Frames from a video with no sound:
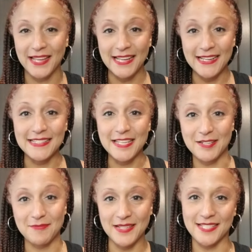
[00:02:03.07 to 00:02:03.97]
it's hit or
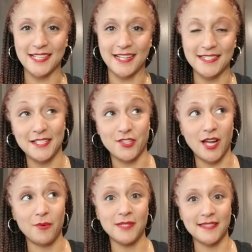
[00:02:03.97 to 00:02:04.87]
miss. Like I did try
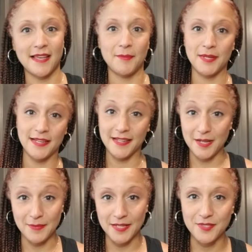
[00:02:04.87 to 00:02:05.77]
one time and it didn't
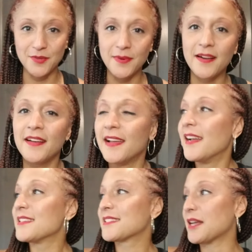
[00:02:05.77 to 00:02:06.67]
come out too well.
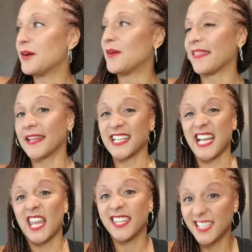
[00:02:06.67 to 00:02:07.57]
So I think I
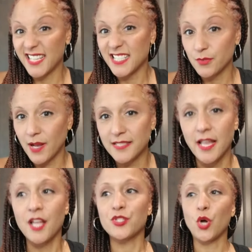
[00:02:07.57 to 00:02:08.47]
got lucky twice.
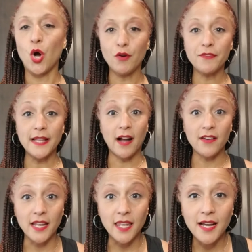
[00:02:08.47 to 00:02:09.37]
So hopefully I'll
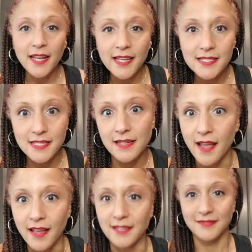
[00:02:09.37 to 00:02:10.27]
get lucky
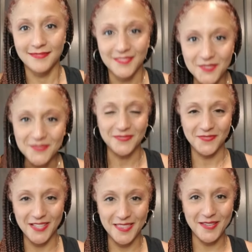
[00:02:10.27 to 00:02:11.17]
today
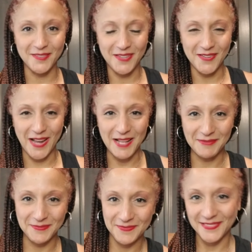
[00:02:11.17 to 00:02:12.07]
with you. Okay,
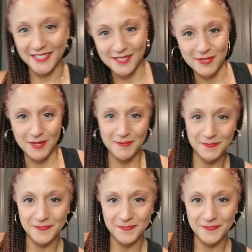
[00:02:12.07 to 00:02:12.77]
let's do it.